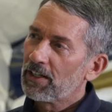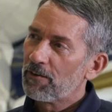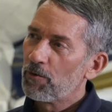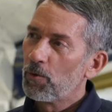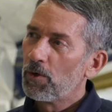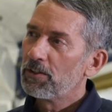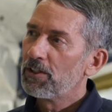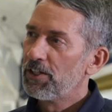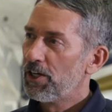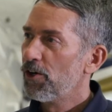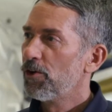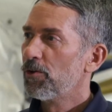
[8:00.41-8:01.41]
everyone to
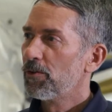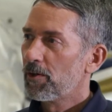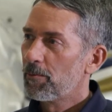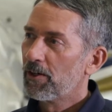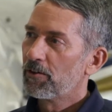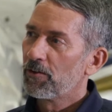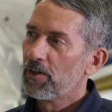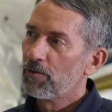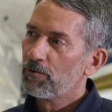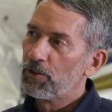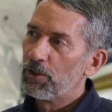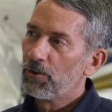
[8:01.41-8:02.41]
know about
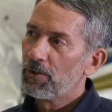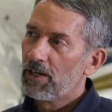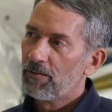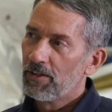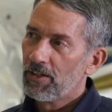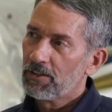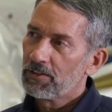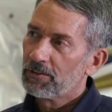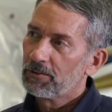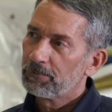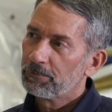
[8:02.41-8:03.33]
GrandView Aviation?